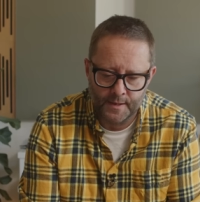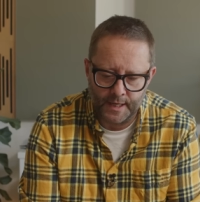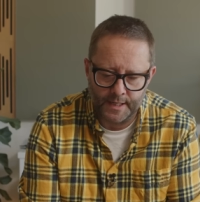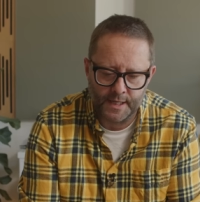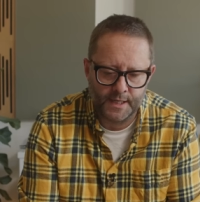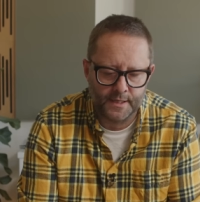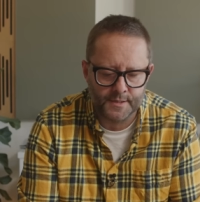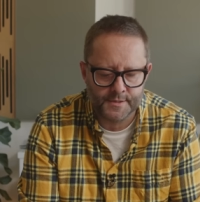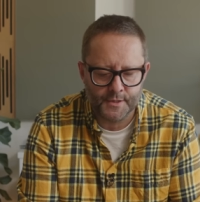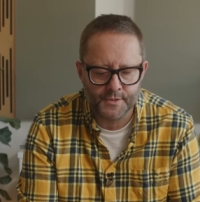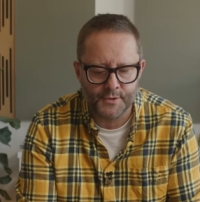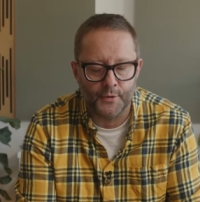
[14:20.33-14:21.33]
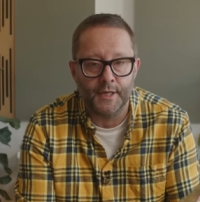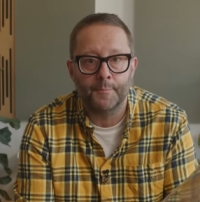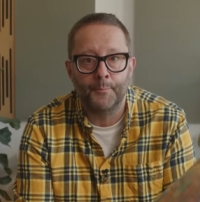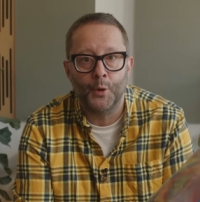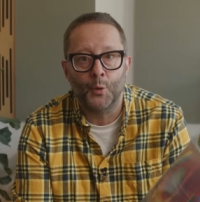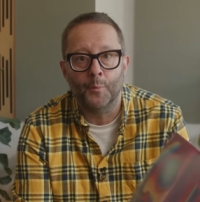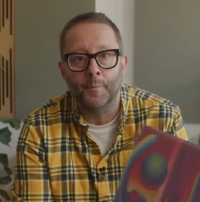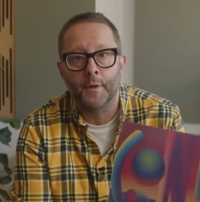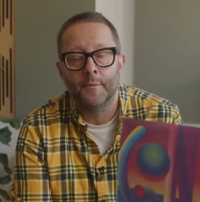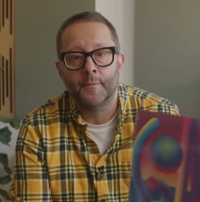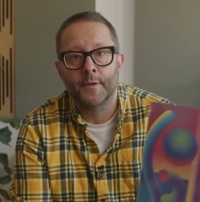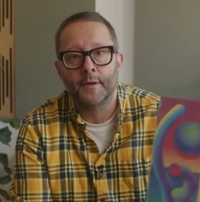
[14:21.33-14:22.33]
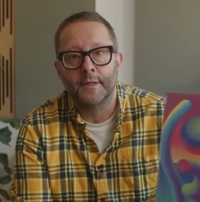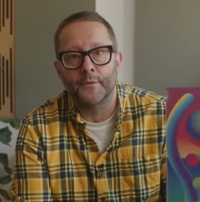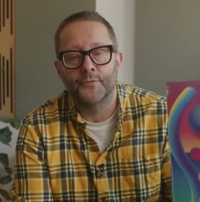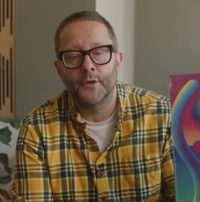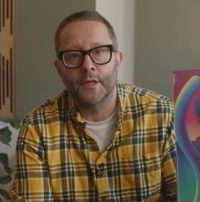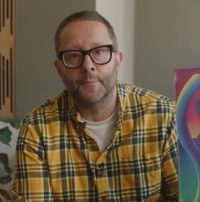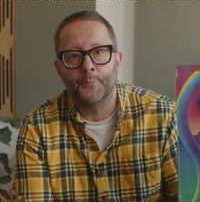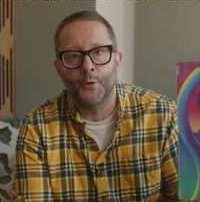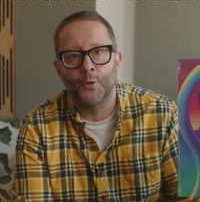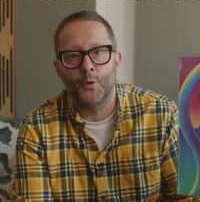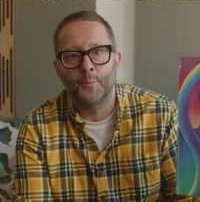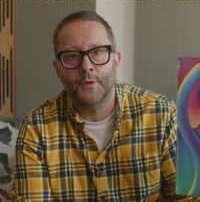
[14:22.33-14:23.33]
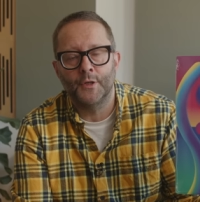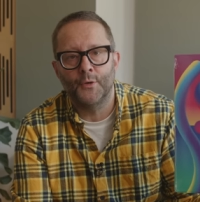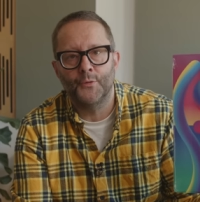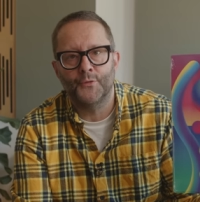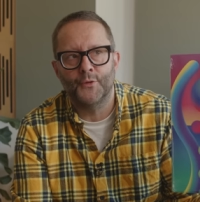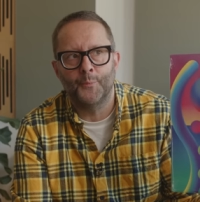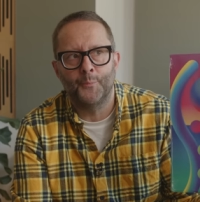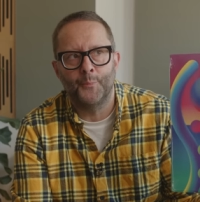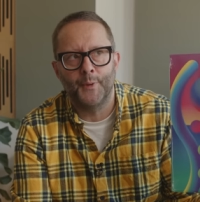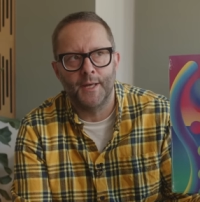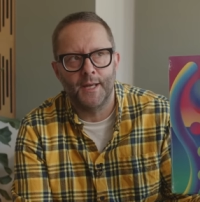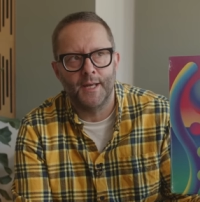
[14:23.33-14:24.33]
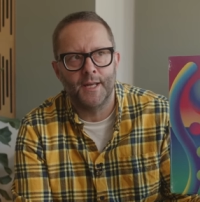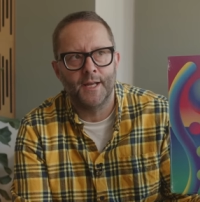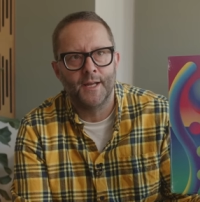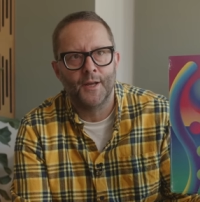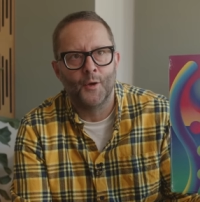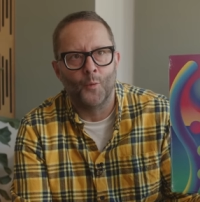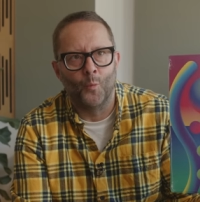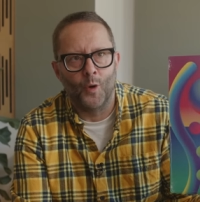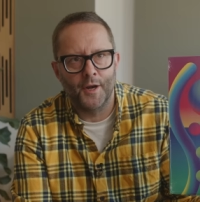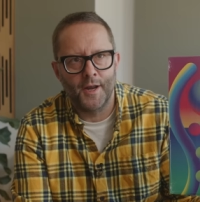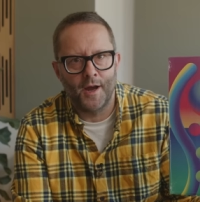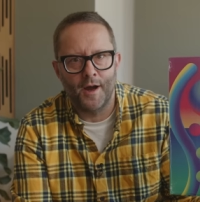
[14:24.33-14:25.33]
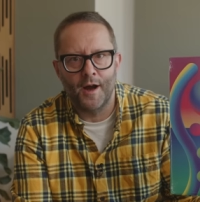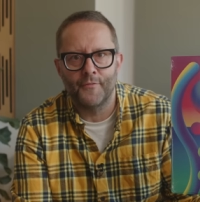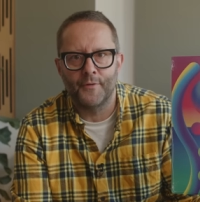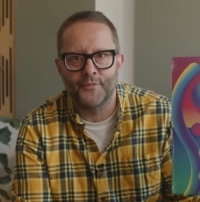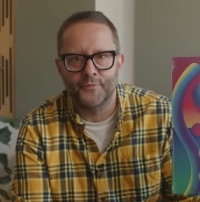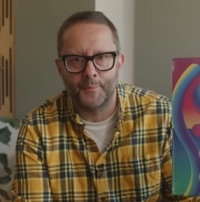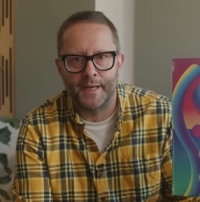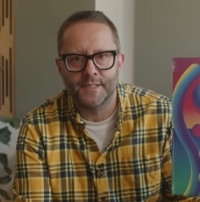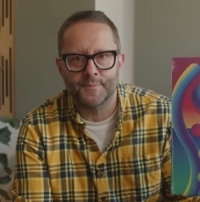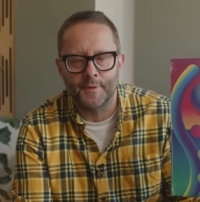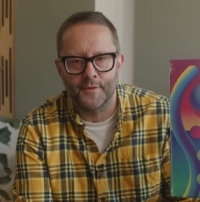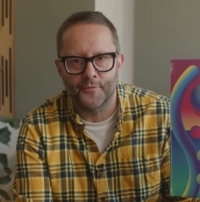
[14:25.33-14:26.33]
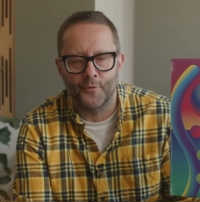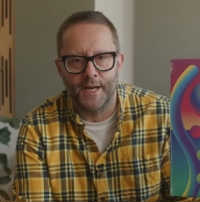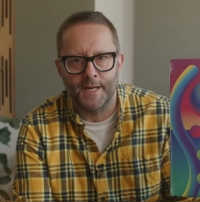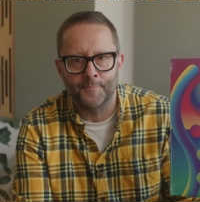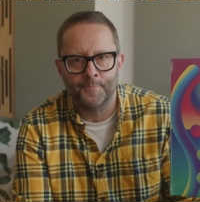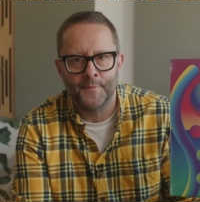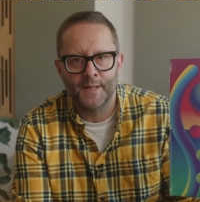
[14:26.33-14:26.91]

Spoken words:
And he is Sonic Boom. Now, Sonic Boom used to be one half of Spaceman 3.